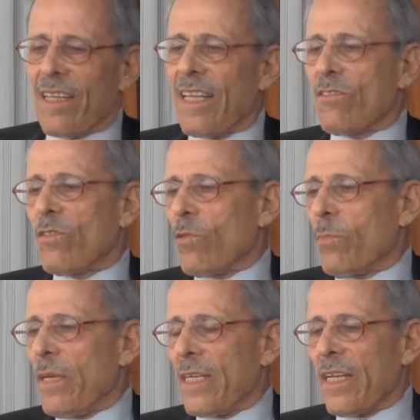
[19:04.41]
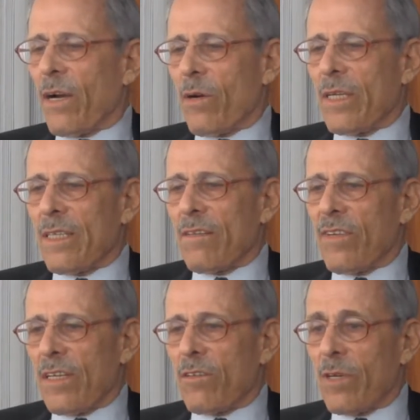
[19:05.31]
this would be an area
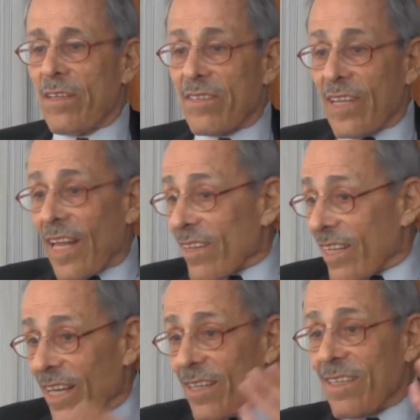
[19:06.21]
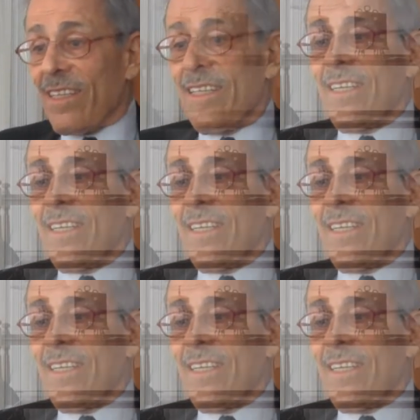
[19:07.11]
of interest. And then